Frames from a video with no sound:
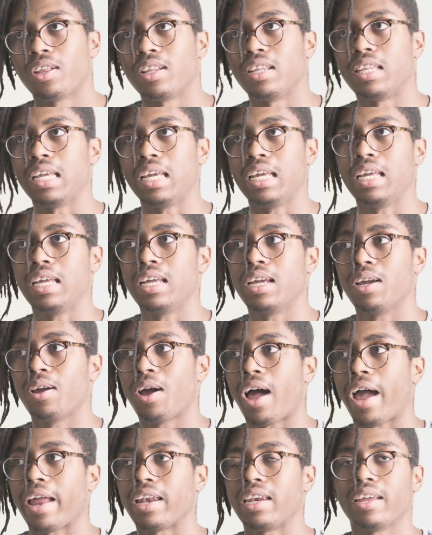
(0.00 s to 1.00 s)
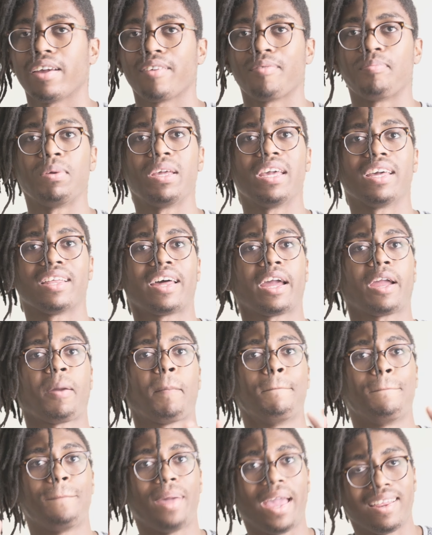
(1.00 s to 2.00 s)
the idea of being like
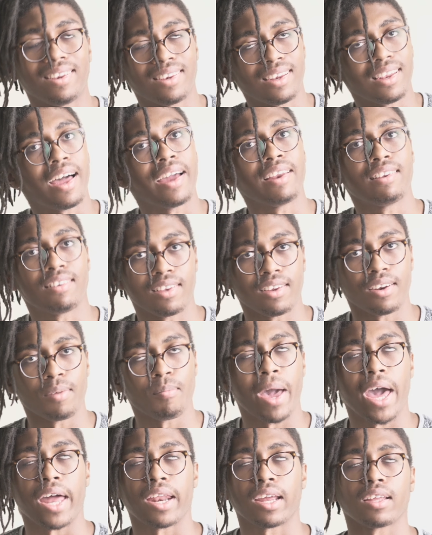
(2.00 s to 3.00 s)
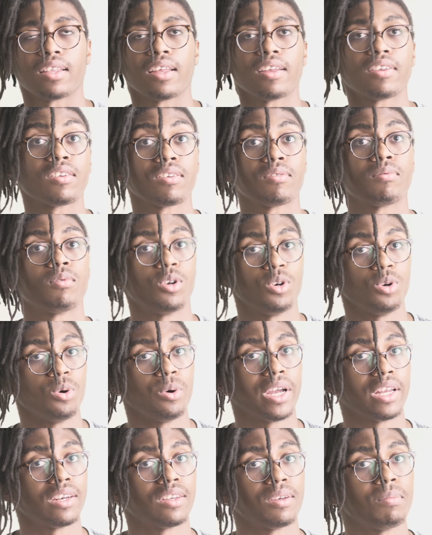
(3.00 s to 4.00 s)
baseline cinematic, and that's
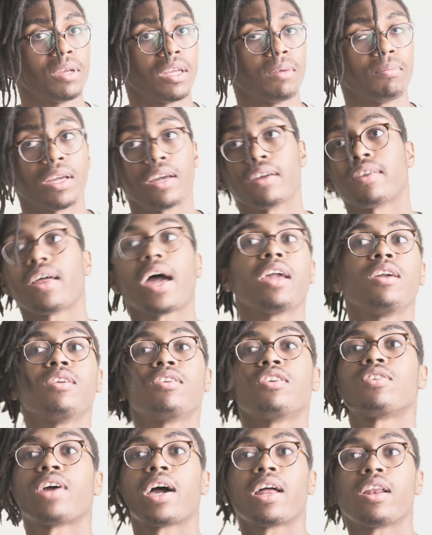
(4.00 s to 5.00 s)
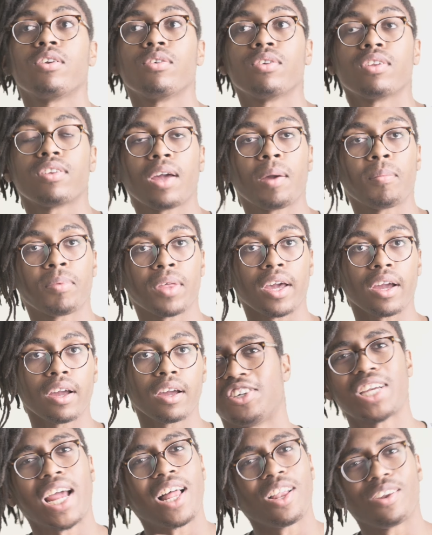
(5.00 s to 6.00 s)
annoying to me, because I used to try to do the same
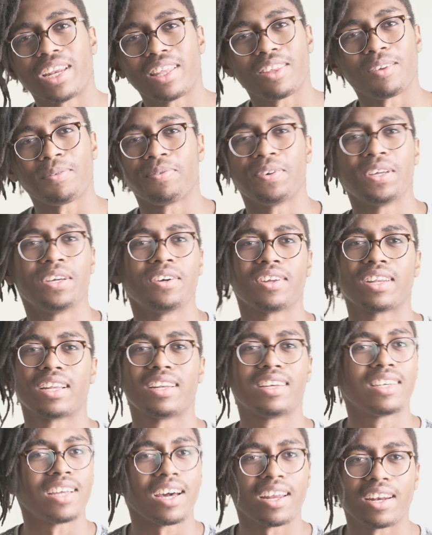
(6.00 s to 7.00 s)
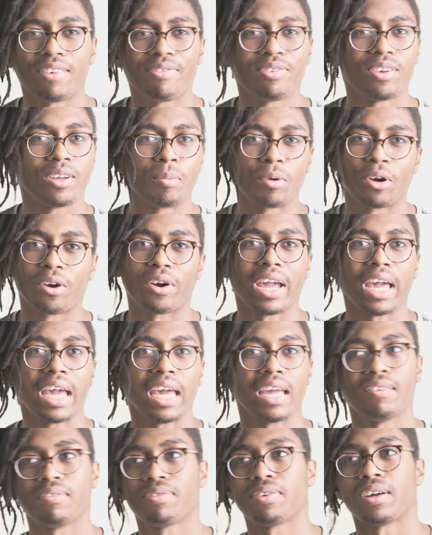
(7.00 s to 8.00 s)
thing. Shallowed at the field, a ton of film
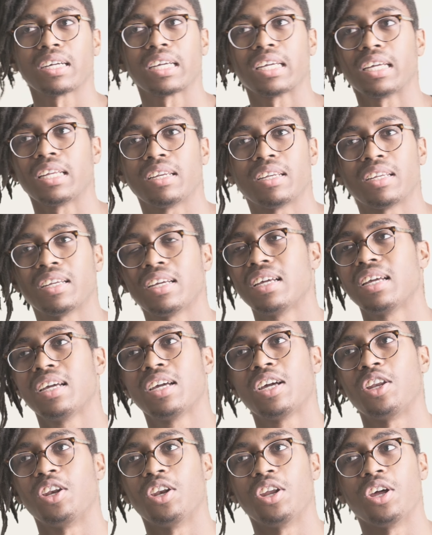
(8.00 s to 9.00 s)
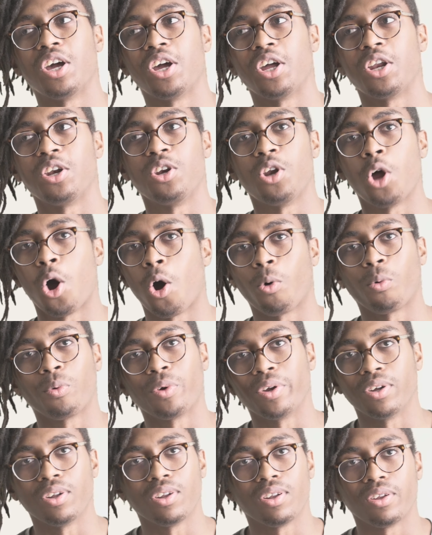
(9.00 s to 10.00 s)
grain, fucking no
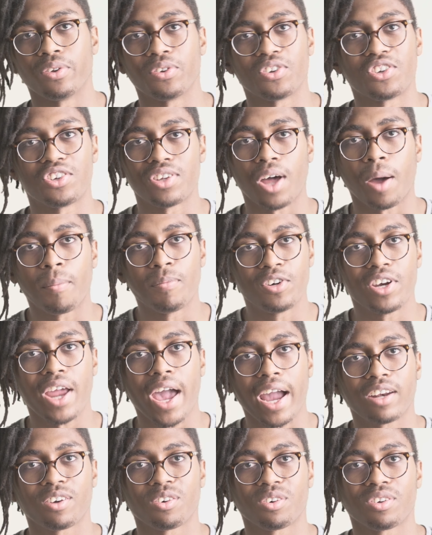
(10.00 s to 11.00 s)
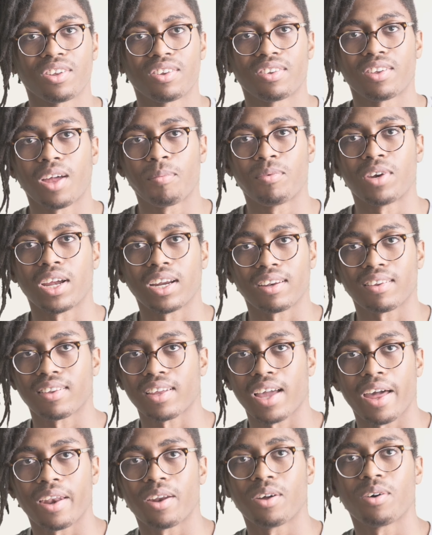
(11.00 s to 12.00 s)
real subject, or the subject is
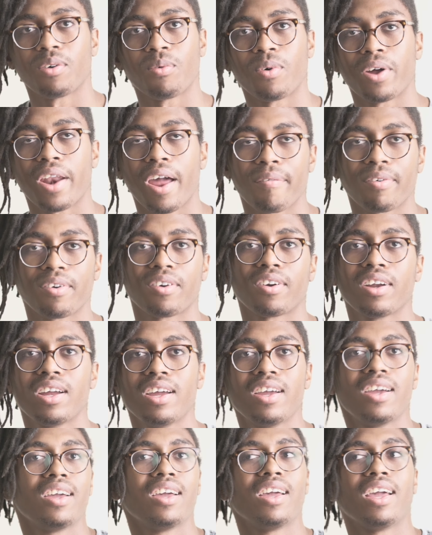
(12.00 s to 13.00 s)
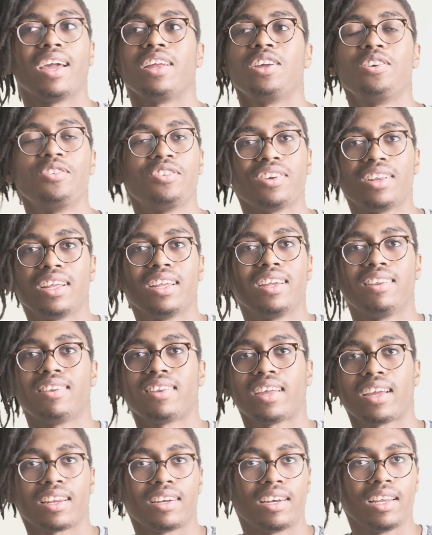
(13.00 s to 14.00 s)
kind of whatever. It usually
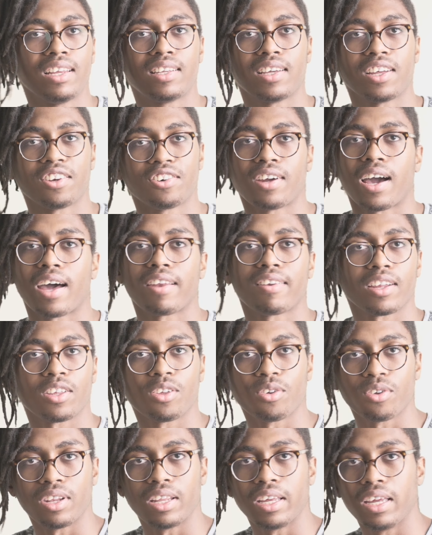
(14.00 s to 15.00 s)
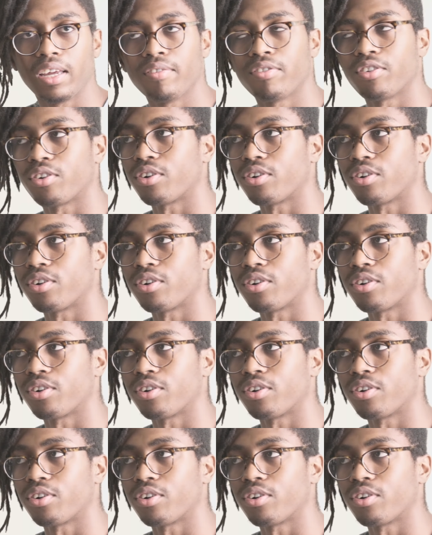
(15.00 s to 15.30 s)
is like detail shots like those leaves